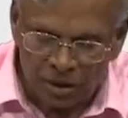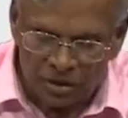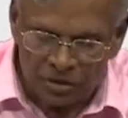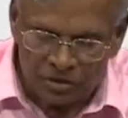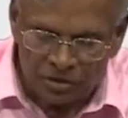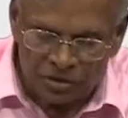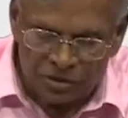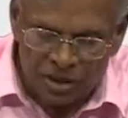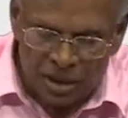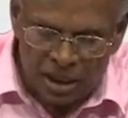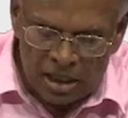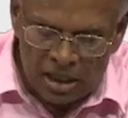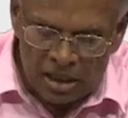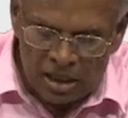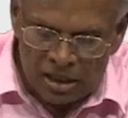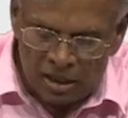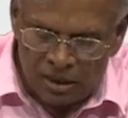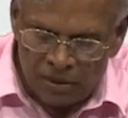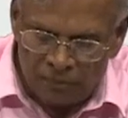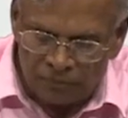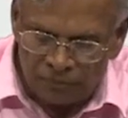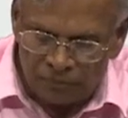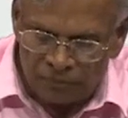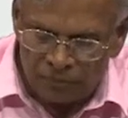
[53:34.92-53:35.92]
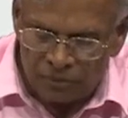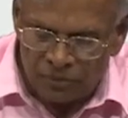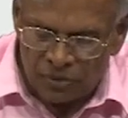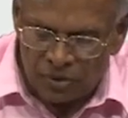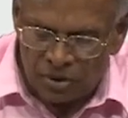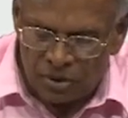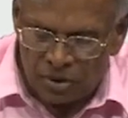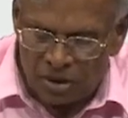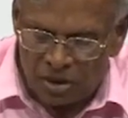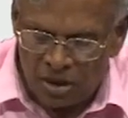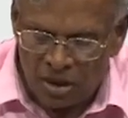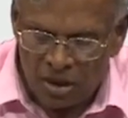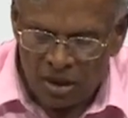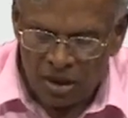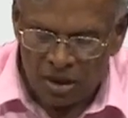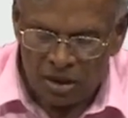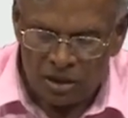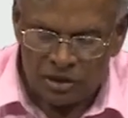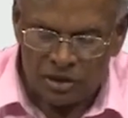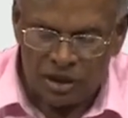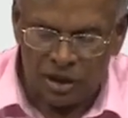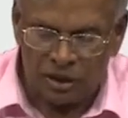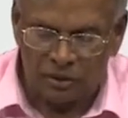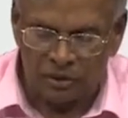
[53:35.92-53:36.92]
Z
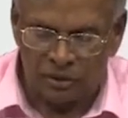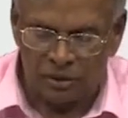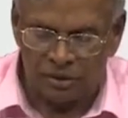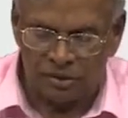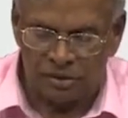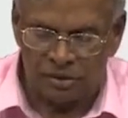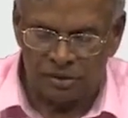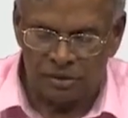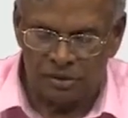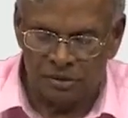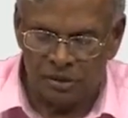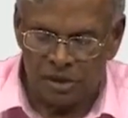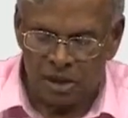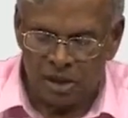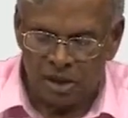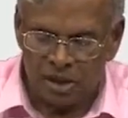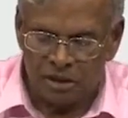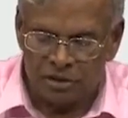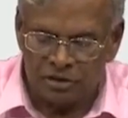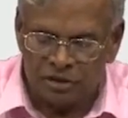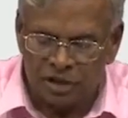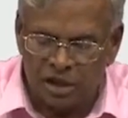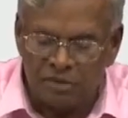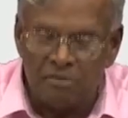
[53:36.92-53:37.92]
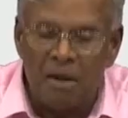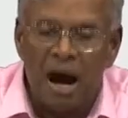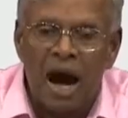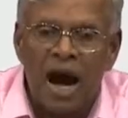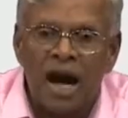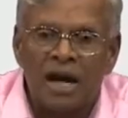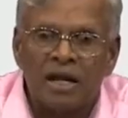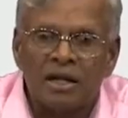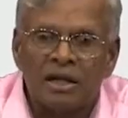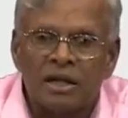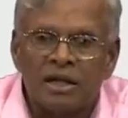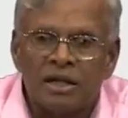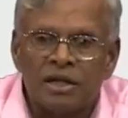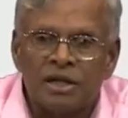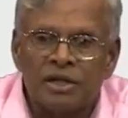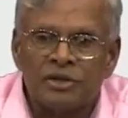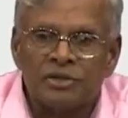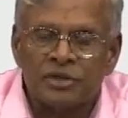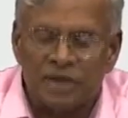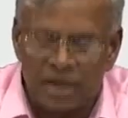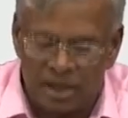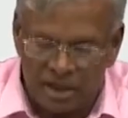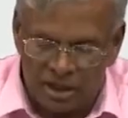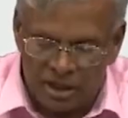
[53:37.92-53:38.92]
is equal to Z bar
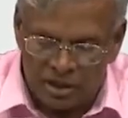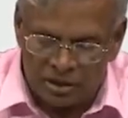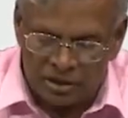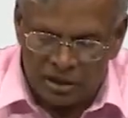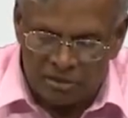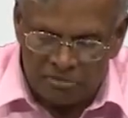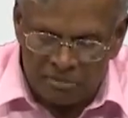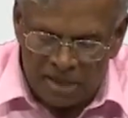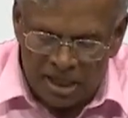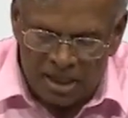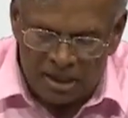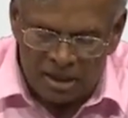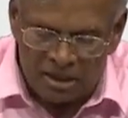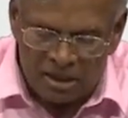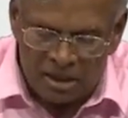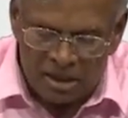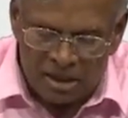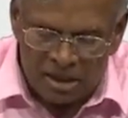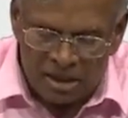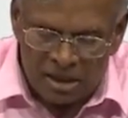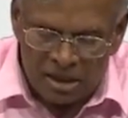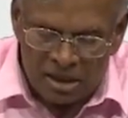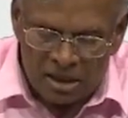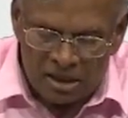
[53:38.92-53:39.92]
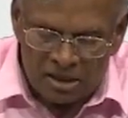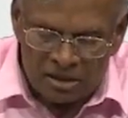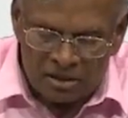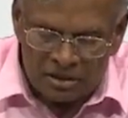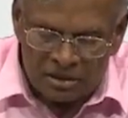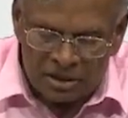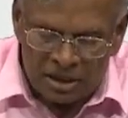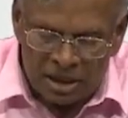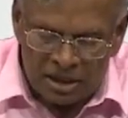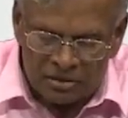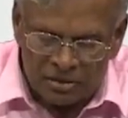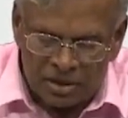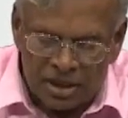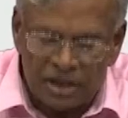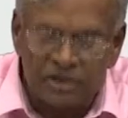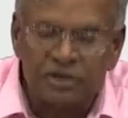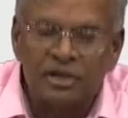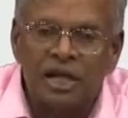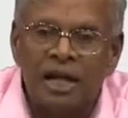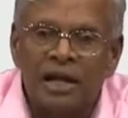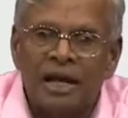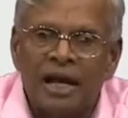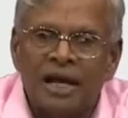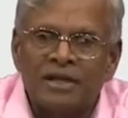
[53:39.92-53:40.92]
is the mean, Z
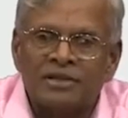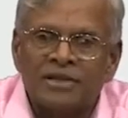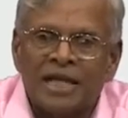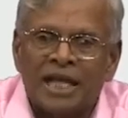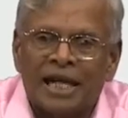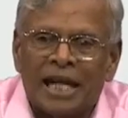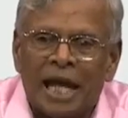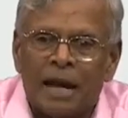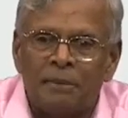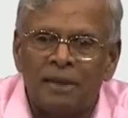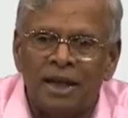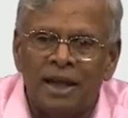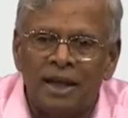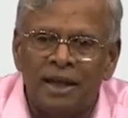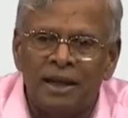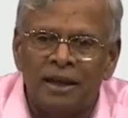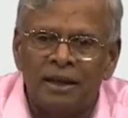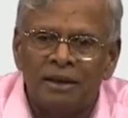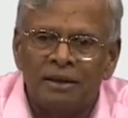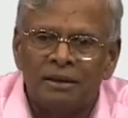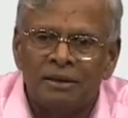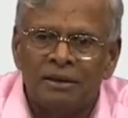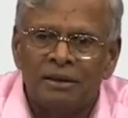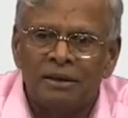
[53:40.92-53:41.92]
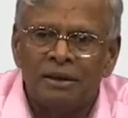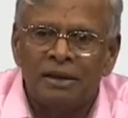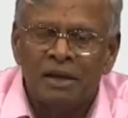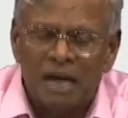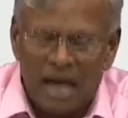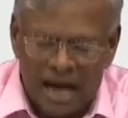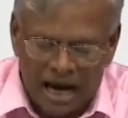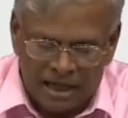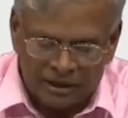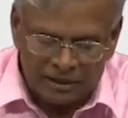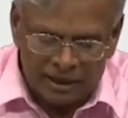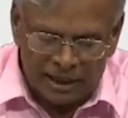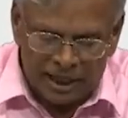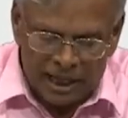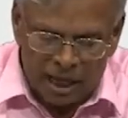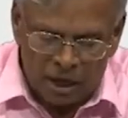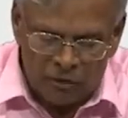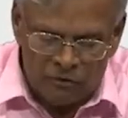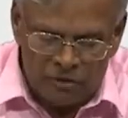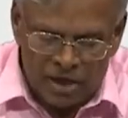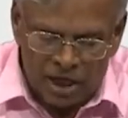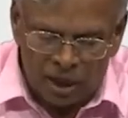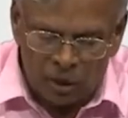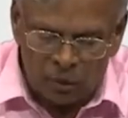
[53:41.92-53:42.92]
tilde is the anomaly. Until
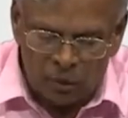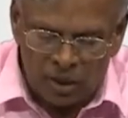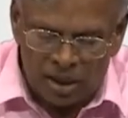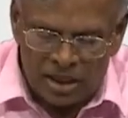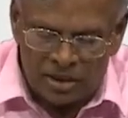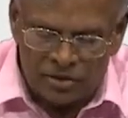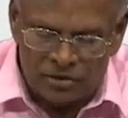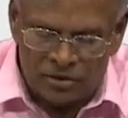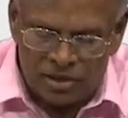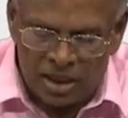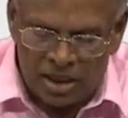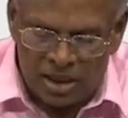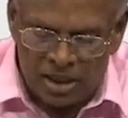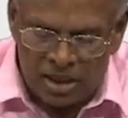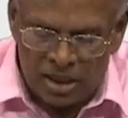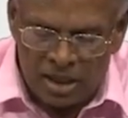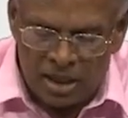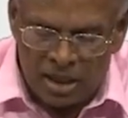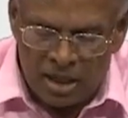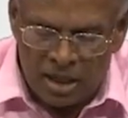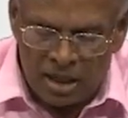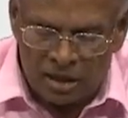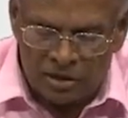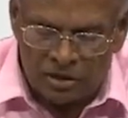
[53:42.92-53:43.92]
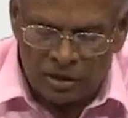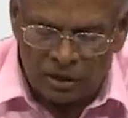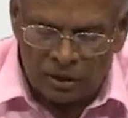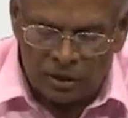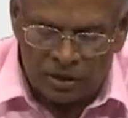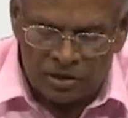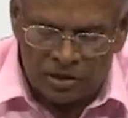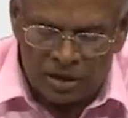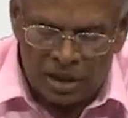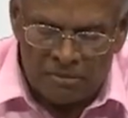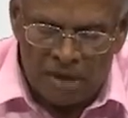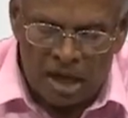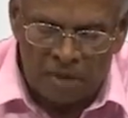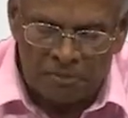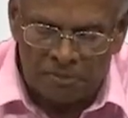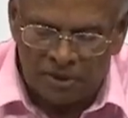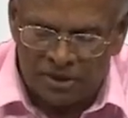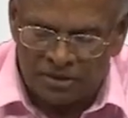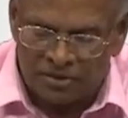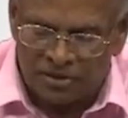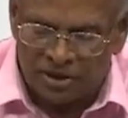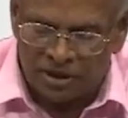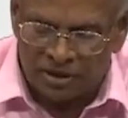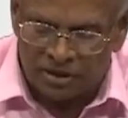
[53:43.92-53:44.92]
now we had only Z is equal to Z bar
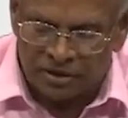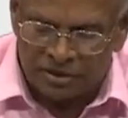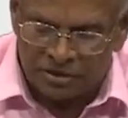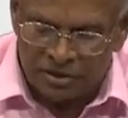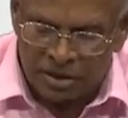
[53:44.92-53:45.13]
plus Z